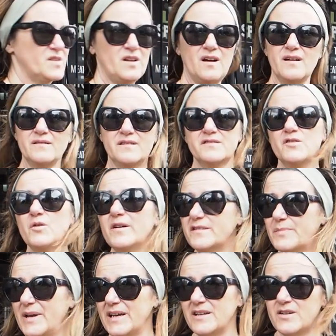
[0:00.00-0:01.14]
it's always
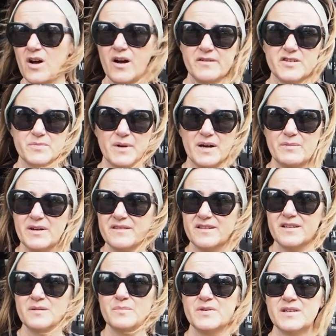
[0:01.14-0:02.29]
been an Irish pub, I
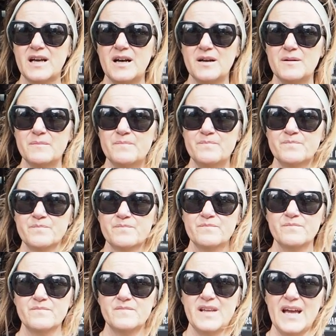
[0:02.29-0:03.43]
think, but um,
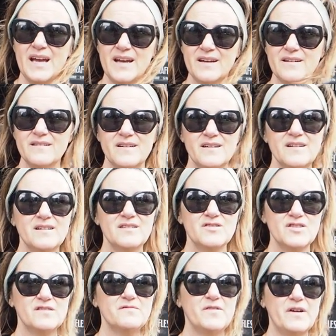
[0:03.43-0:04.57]
yeah,
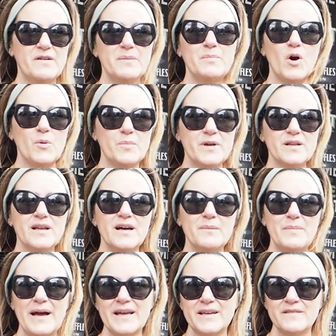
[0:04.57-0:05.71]
just very popular
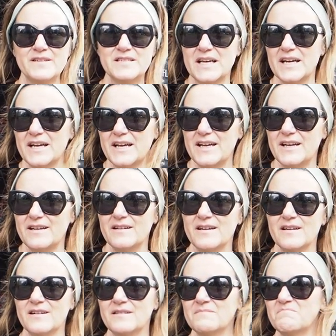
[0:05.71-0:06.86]
back in the day.
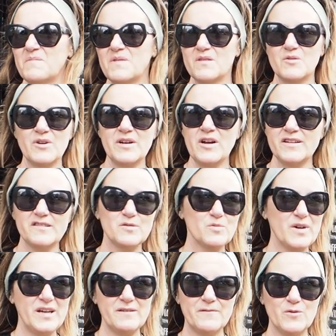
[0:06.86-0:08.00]
Three nights a
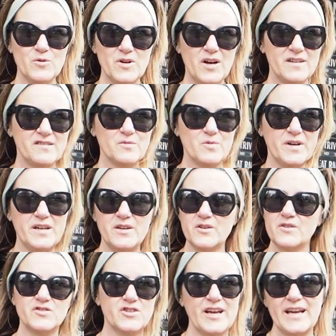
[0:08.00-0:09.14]
week, four nights a week, you
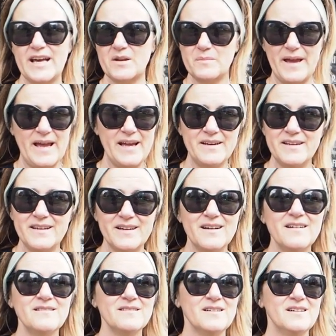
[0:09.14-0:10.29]
could check out a band
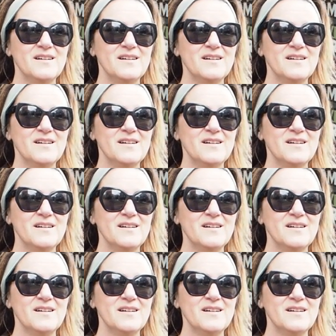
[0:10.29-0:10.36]
here.